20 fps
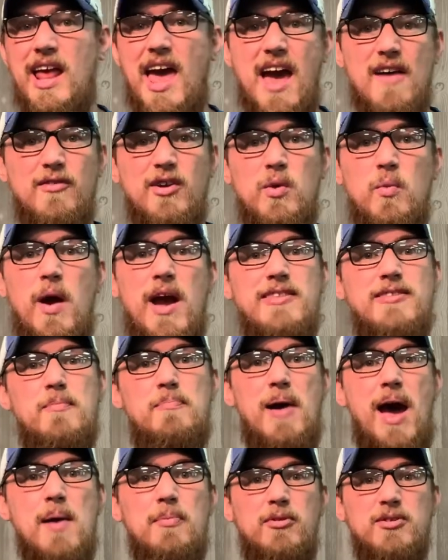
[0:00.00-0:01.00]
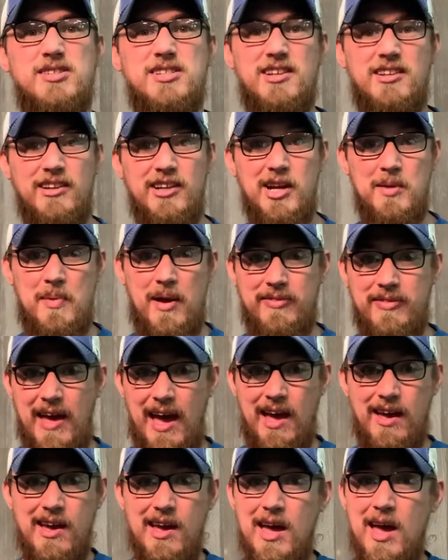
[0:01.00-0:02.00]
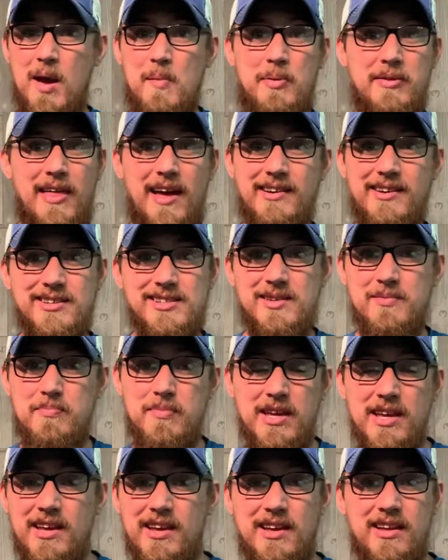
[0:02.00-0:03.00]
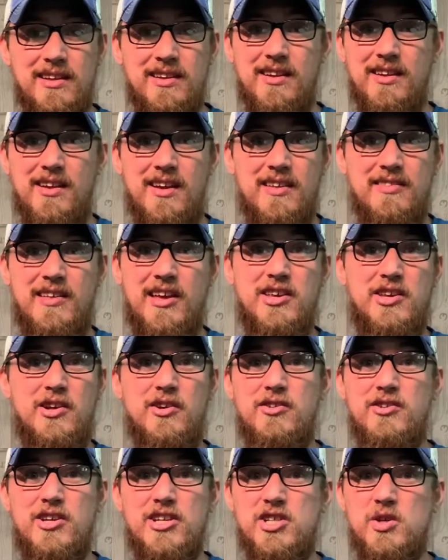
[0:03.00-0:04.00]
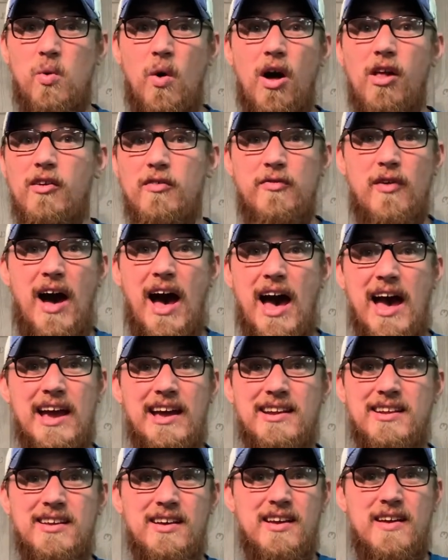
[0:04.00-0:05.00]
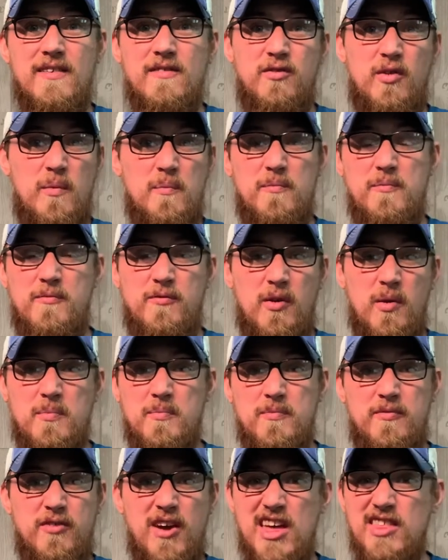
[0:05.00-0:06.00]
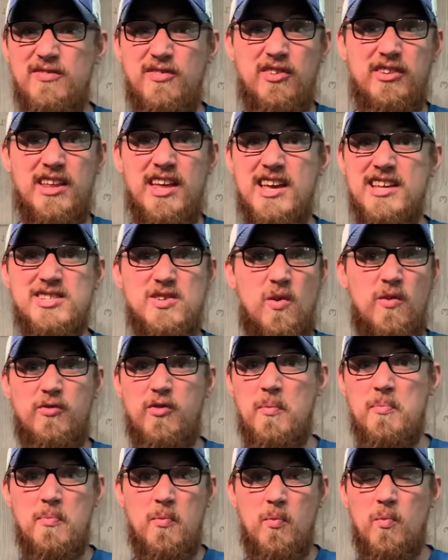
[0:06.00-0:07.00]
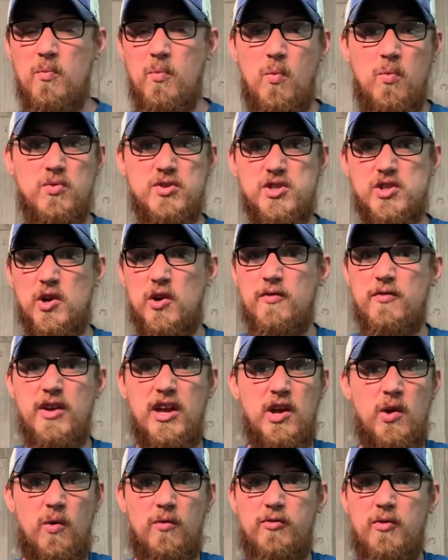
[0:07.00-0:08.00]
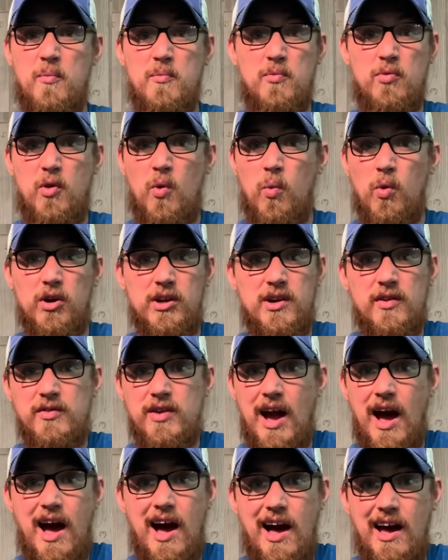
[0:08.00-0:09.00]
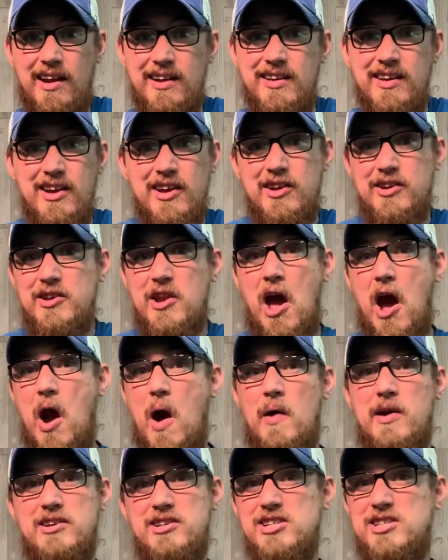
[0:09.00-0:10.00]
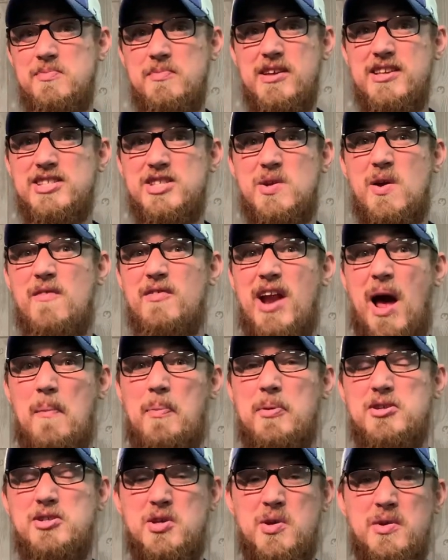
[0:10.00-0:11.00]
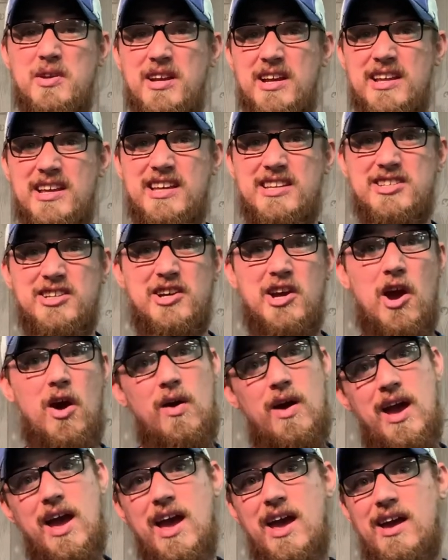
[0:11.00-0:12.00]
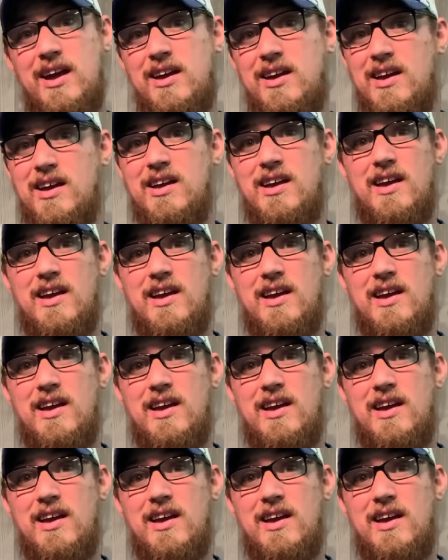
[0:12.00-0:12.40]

in every way. The Bible is clear about that. But that doesn't mean that you're disqualified from faithfulness or from serving or from the work of God. No, it just means you have an opportunity to go, hey,